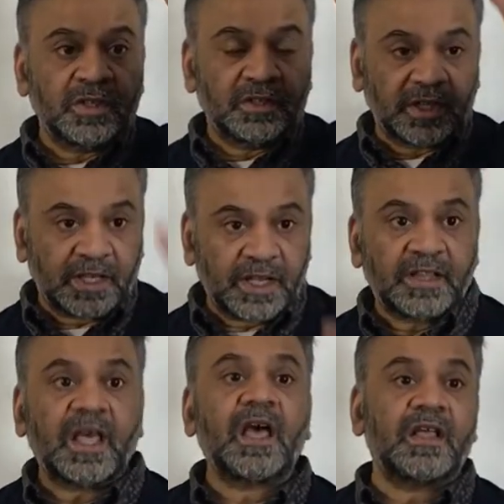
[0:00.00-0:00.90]
the
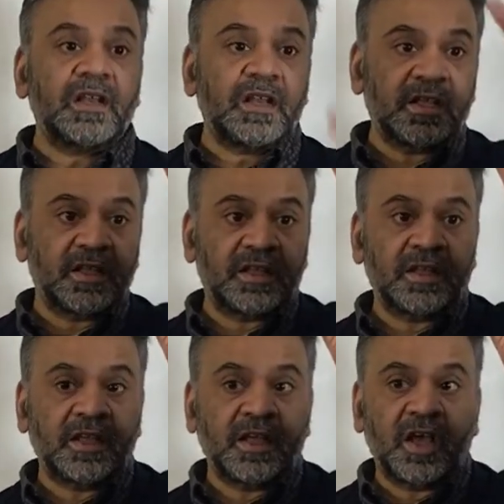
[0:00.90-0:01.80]
girdan
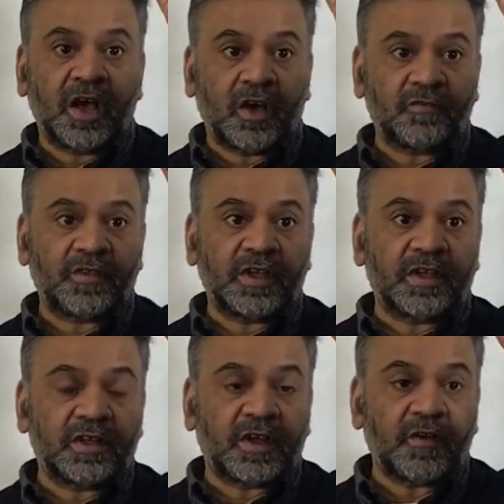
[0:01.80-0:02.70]
of
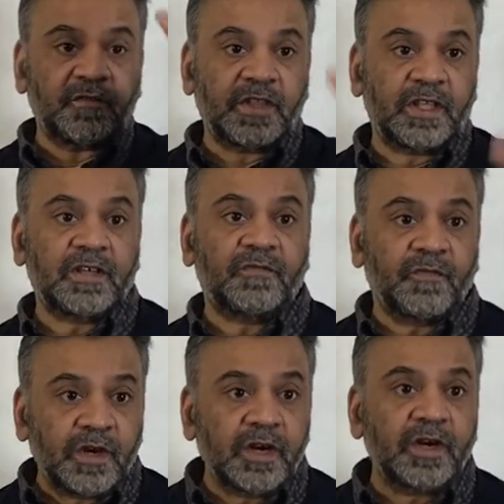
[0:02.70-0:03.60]
the
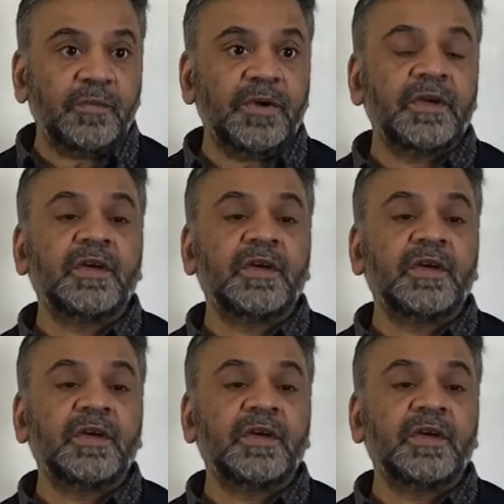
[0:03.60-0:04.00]
verb,